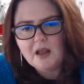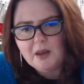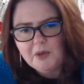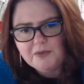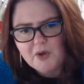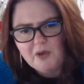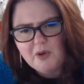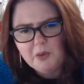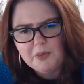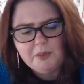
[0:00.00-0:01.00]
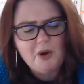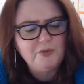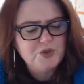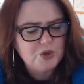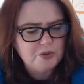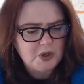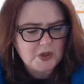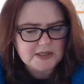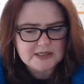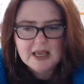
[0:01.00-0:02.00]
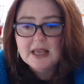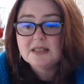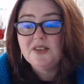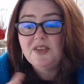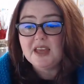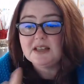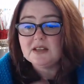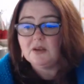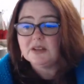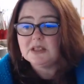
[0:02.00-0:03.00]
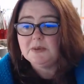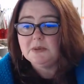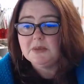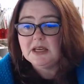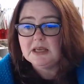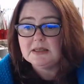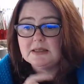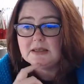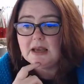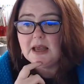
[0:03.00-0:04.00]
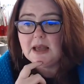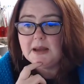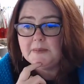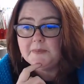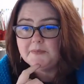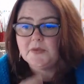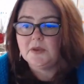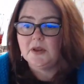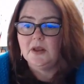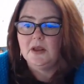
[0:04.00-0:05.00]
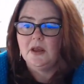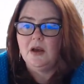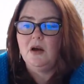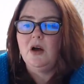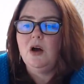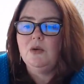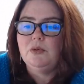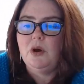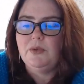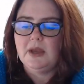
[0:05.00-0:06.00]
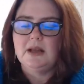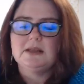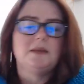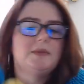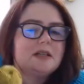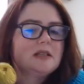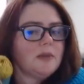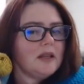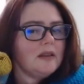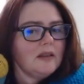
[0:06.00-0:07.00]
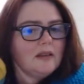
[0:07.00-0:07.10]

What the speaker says: I'm of two minds. So that is going to be my next. Hold the colours up next to me.